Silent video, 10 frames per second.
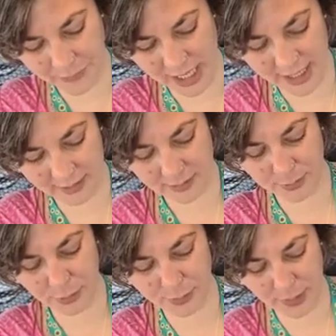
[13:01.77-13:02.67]
Yeah,
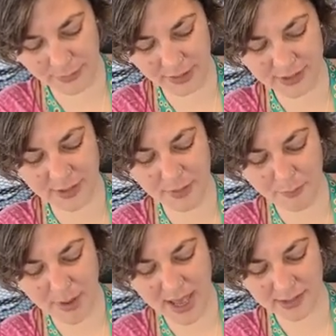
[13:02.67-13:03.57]
I'm always primary because I'm the
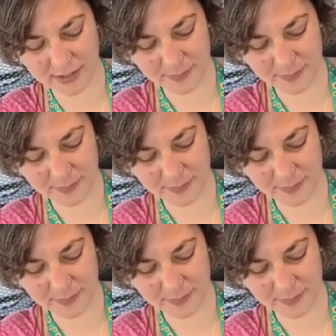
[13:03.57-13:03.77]
best.